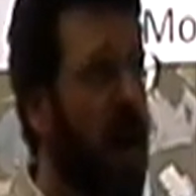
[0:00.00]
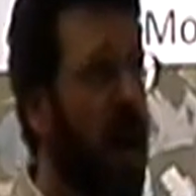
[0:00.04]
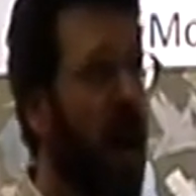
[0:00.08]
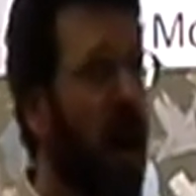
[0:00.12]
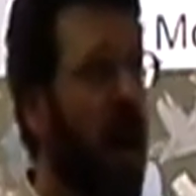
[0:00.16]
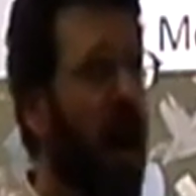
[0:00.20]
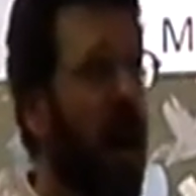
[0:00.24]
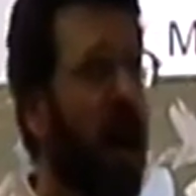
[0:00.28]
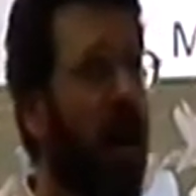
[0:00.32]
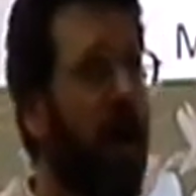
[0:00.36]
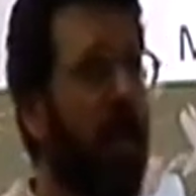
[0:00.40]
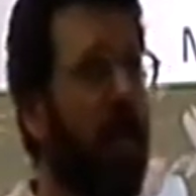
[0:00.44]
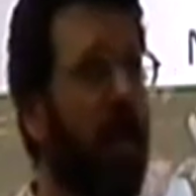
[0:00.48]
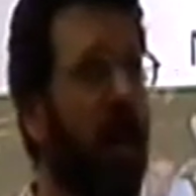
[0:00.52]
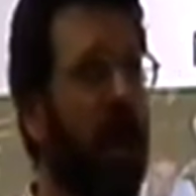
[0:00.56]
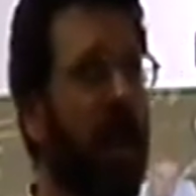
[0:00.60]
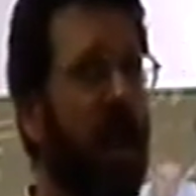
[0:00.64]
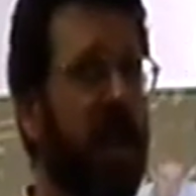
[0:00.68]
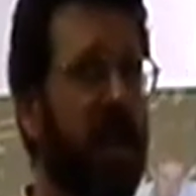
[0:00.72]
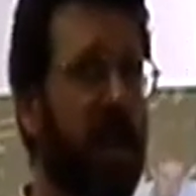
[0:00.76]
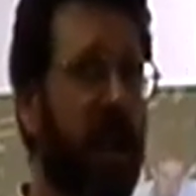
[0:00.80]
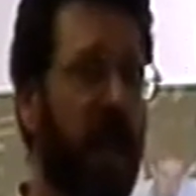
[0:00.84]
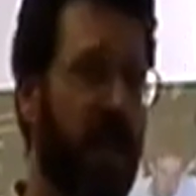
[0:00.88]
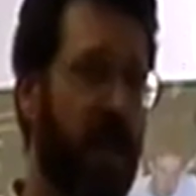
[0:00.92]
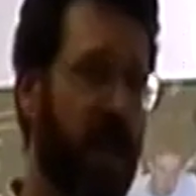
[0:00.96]

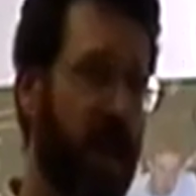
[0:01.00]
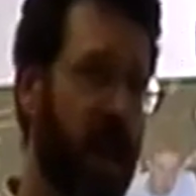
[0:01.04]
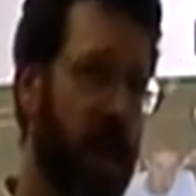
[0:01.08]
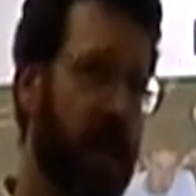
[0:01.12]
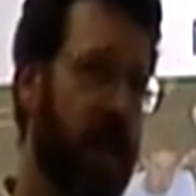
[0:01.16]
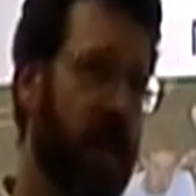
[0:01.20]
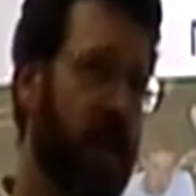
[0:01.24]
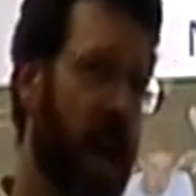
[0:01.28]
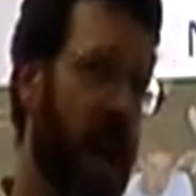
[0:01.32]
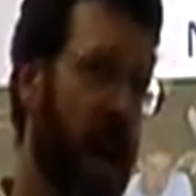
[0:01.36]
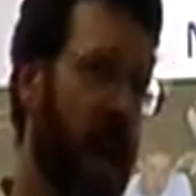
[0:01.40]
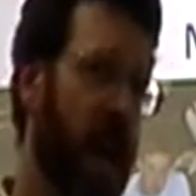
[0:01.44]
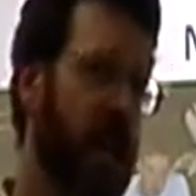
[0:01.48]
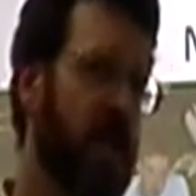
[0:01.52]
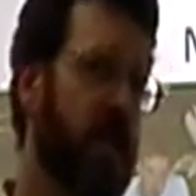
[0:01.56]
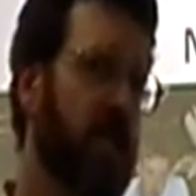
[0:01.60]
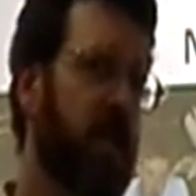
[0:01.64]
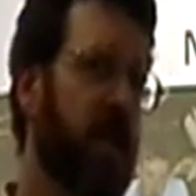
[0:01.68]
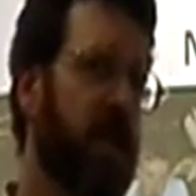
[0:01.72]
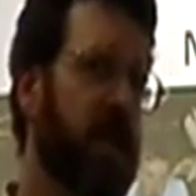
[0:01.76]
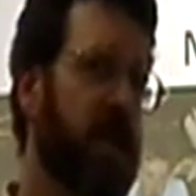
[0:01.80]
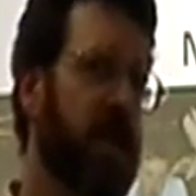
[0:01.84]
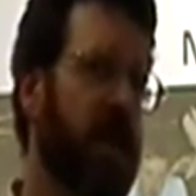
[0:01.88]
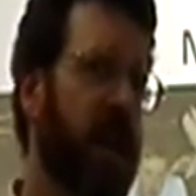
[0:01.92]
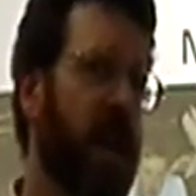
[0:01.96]
Because I think that has
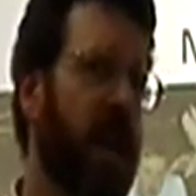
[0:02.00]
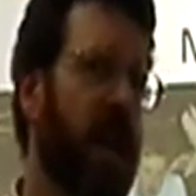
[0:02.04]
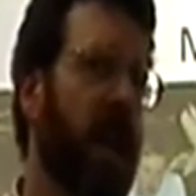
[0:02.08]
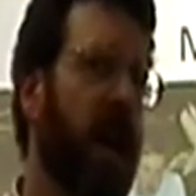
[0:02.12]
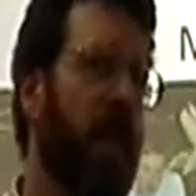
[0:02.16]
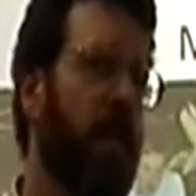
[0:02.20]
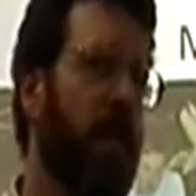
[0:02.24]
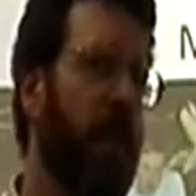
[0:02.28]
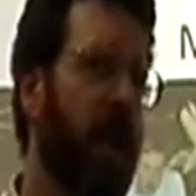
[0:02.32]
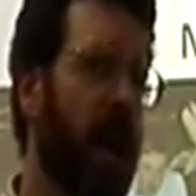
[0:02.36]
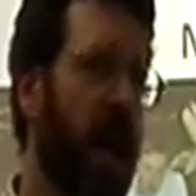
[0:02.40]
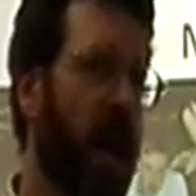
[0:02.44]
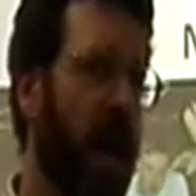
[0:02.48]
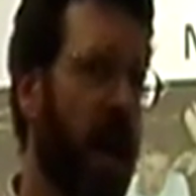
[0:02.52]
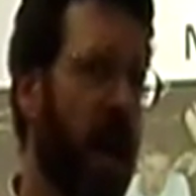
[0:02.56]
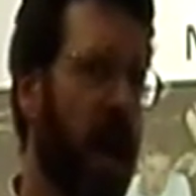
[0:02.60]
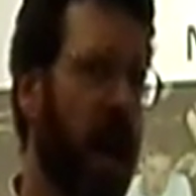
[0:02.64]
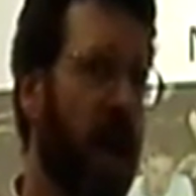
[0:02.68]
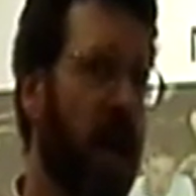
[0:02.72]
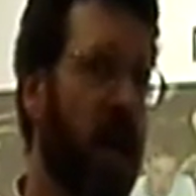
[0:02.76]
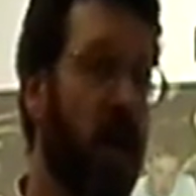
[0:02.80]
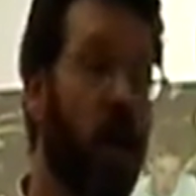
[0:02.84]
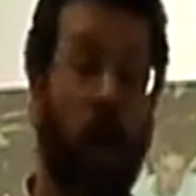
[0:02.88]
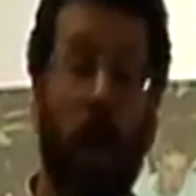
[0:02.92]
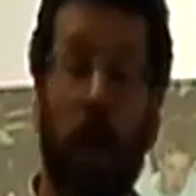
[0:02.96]
been set up, and
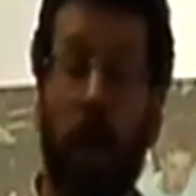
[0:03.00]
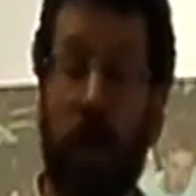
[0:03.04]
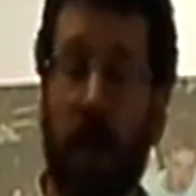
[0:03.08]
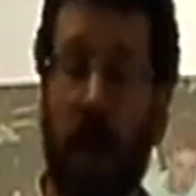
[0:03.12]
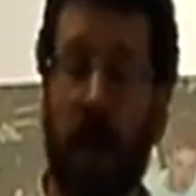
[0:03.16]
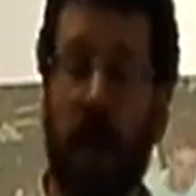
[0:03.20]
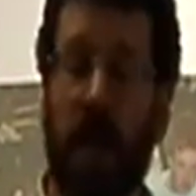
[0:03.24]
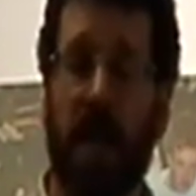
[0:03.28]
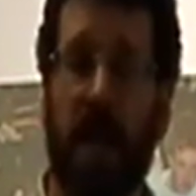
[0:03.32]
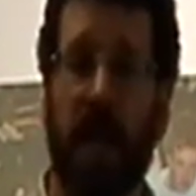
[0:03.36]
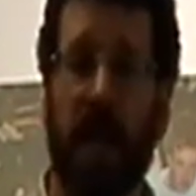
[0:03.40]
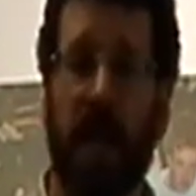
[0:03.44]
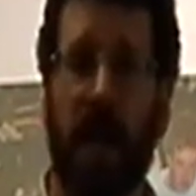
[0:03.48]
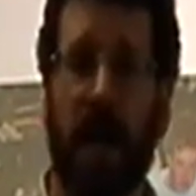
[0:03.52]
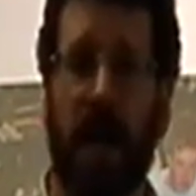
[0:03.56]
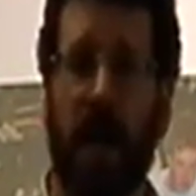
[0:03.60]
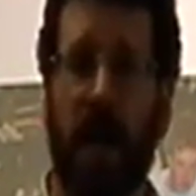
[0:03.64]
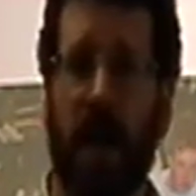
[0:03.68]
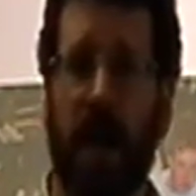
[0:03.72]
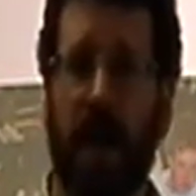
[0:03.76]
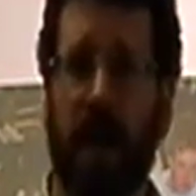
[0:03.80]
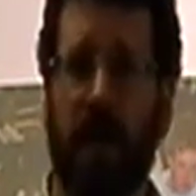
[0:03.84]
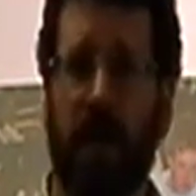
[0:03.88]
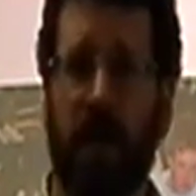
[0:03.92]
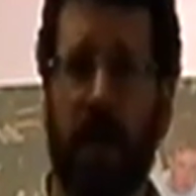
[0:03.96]
I don't appreciate that
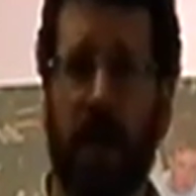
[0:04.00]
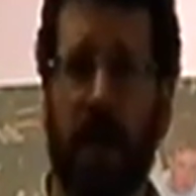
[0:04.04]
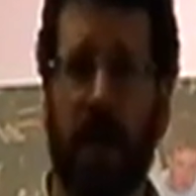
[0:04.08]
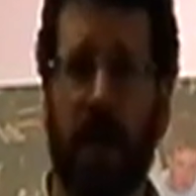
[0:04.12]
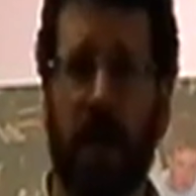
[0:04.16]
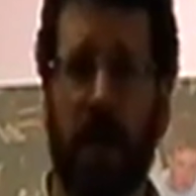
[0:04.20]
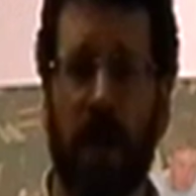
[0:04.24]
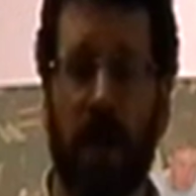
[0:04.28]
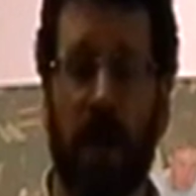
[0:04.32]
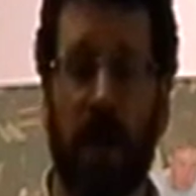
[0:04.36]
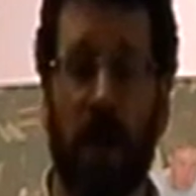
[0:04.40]
kind of research.